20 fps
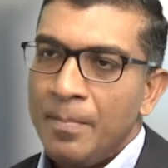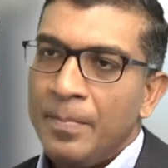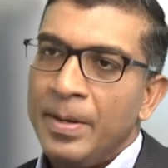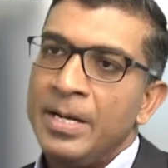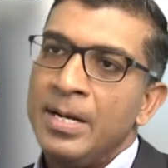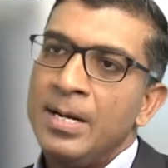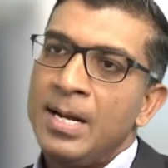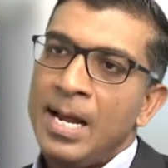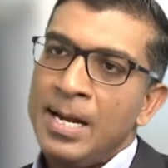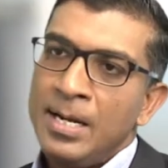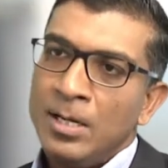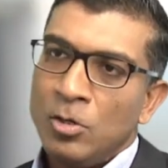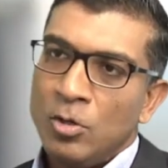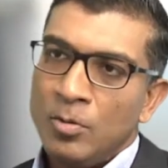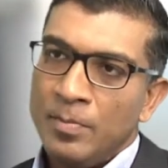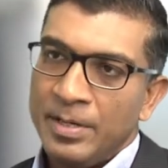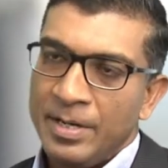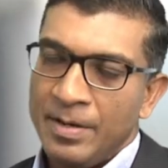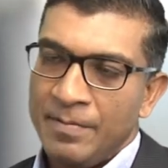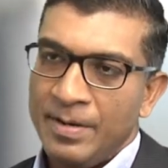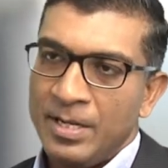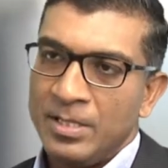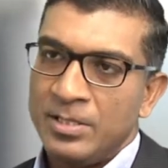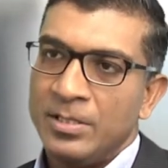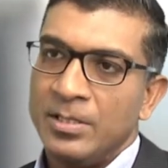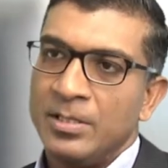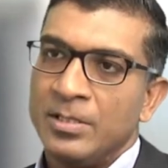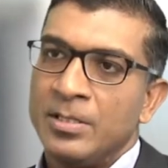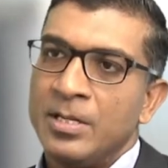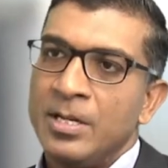But in line with global
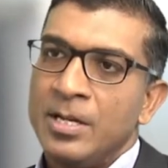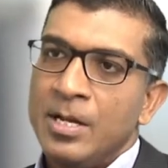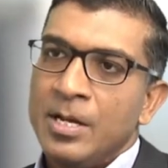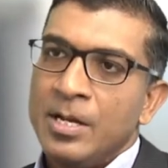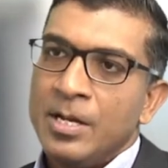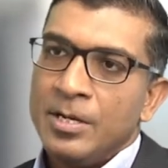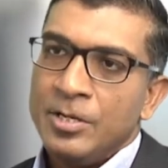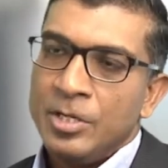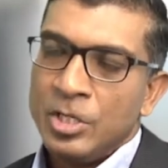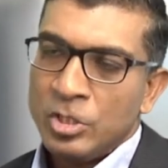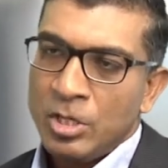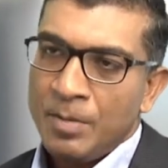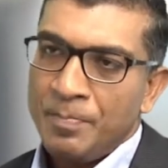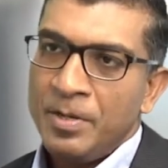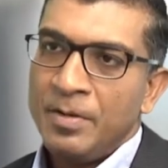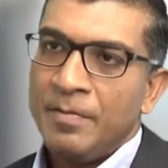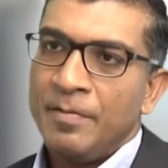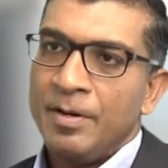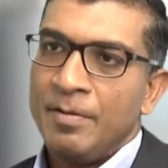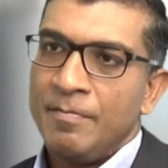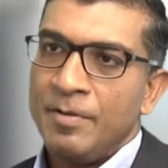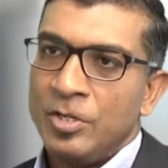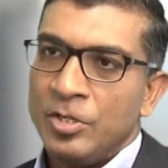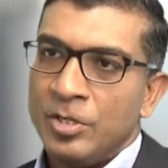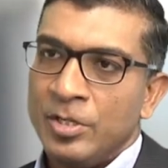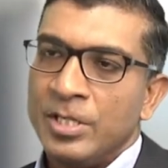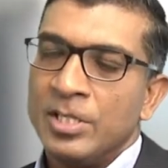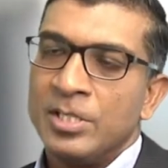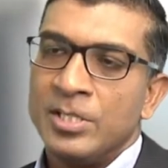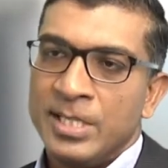investors, disruptive
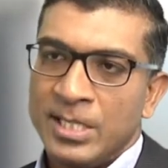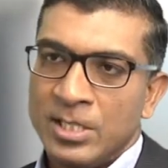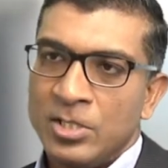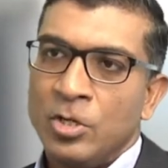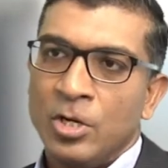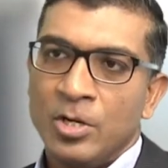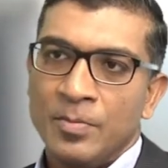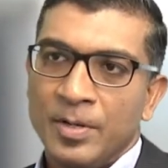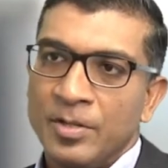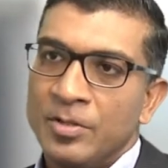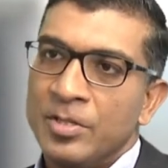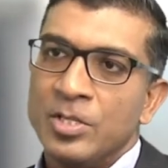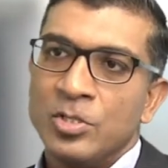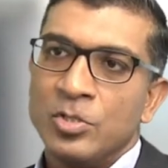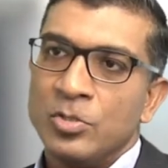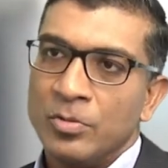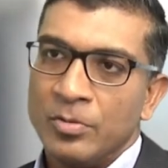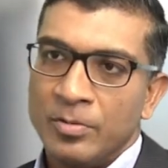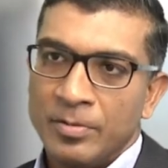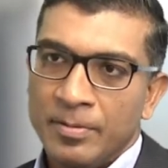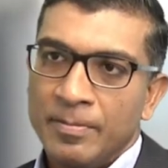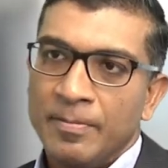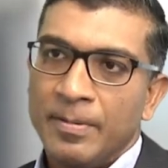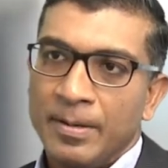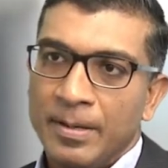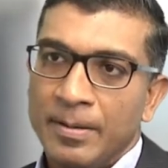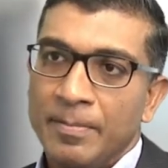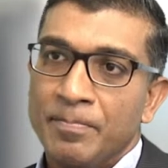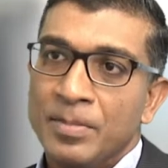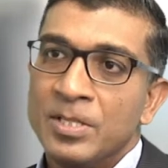innovation is just not about these two
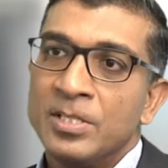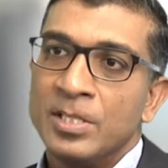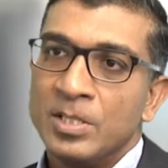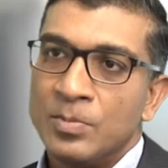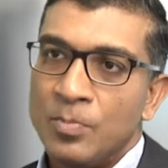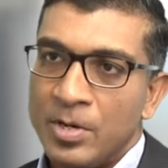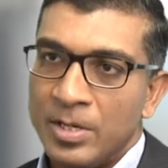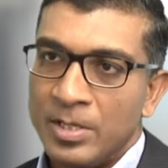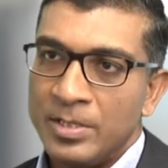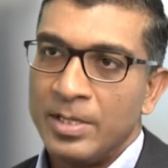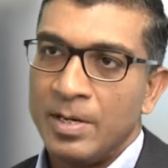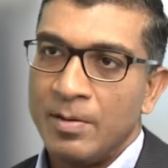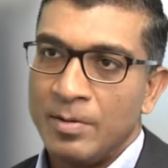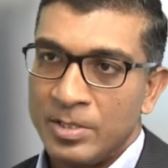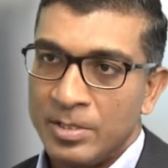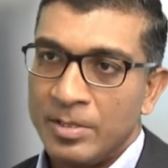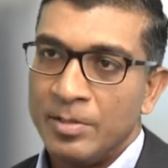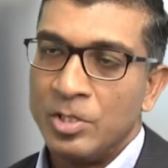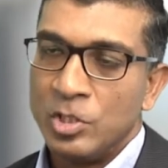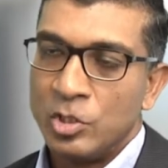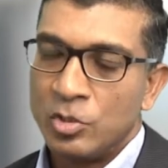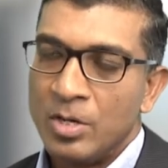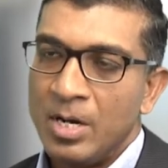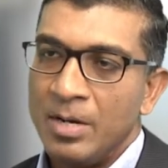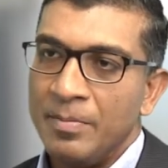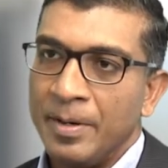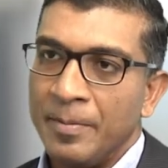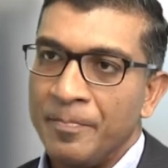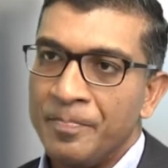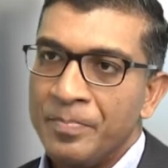business models that I was
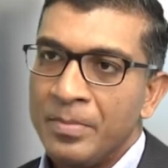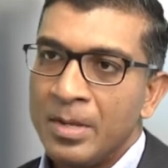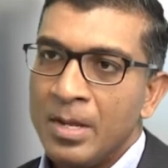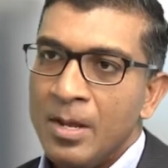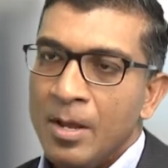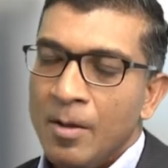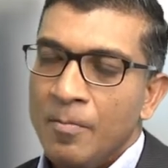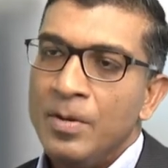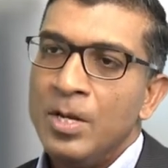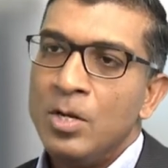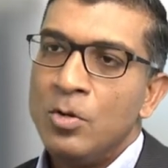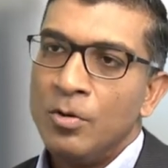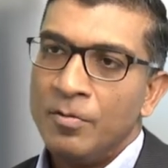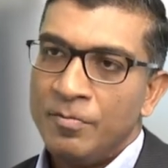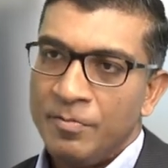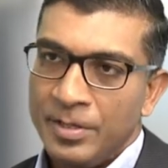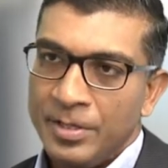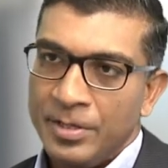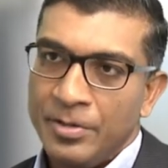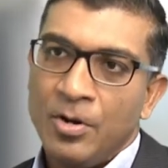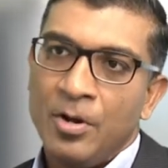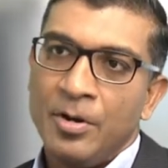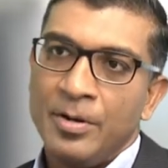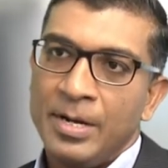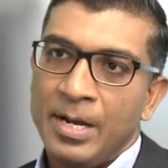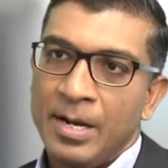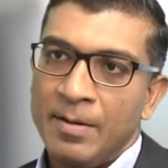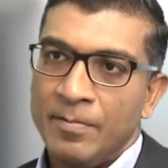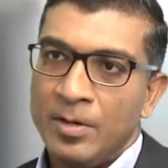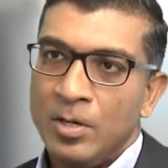describing. We go further
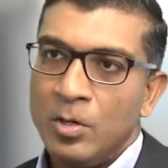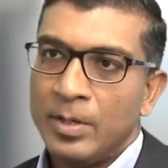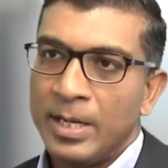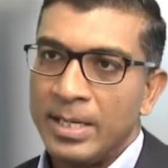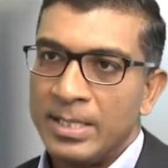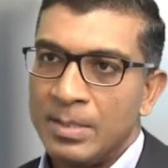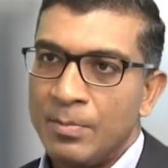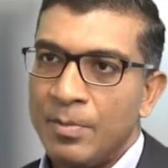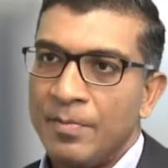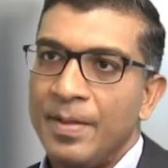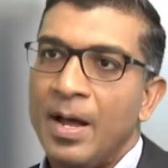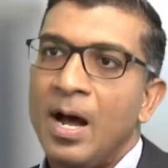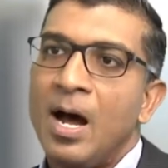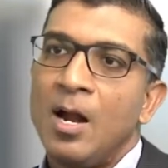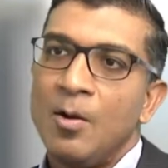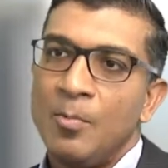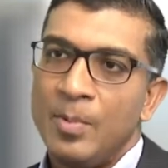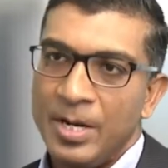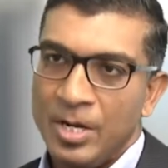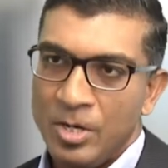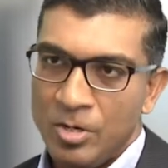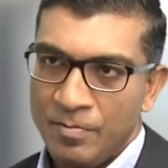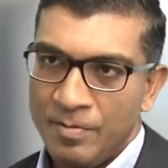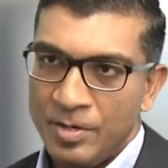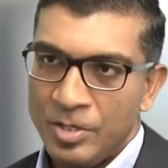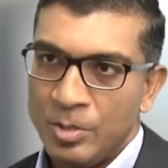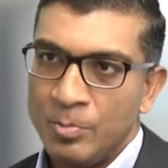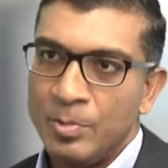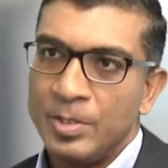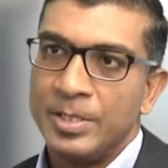on and we look at some of the hardware
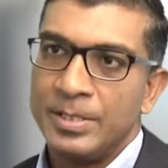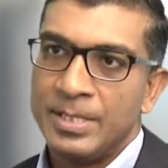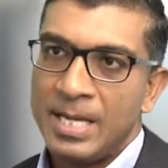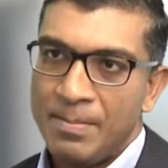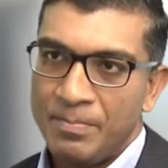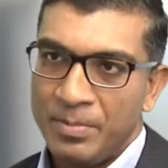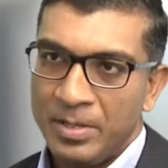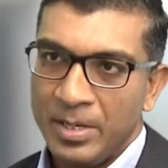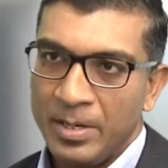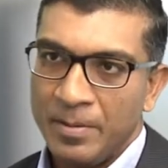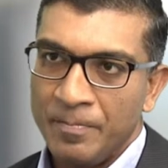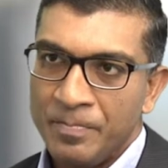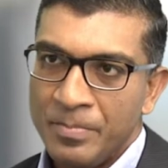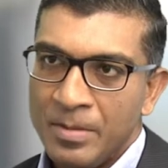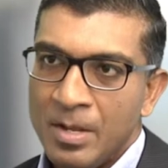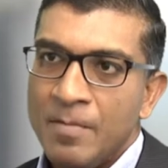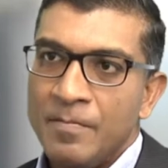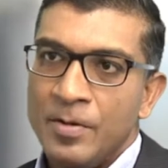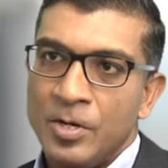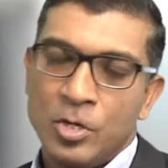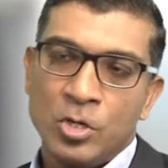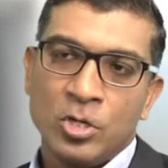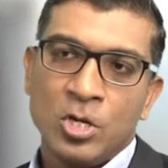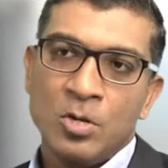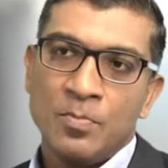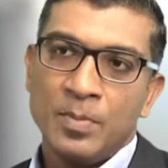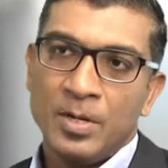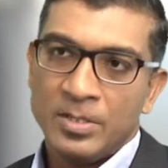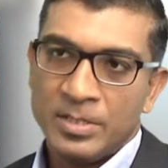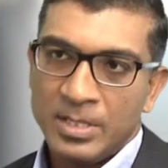innovation which is happening. We're
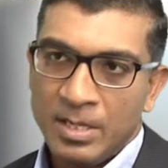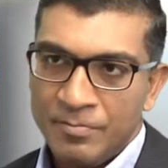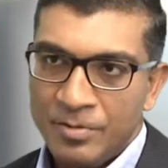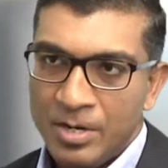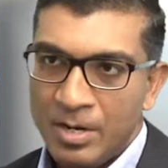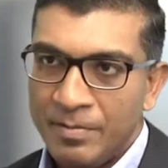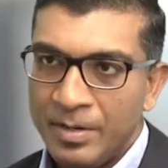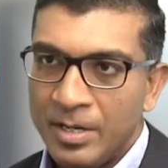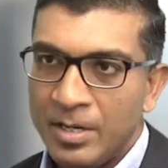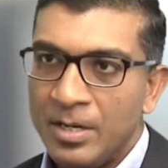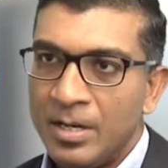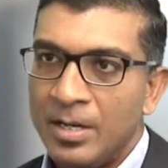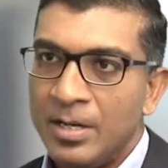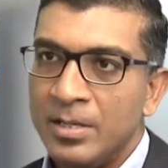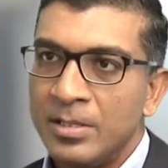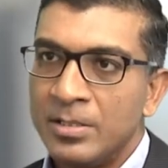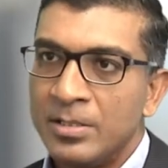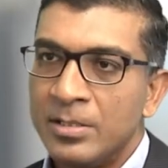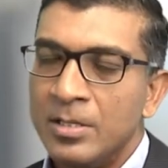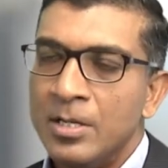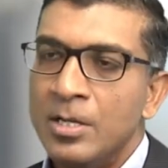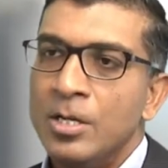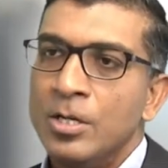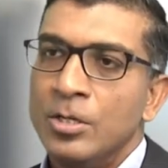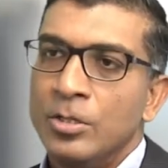talking about self-driving cars,